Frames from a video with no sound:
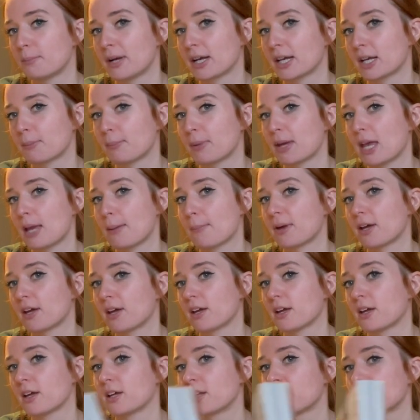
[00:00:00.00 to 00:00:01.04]
manga paper.
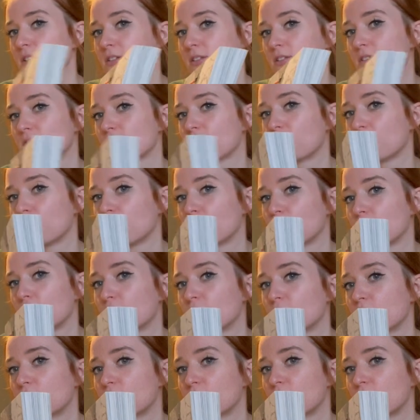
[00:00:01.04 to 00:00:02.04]
So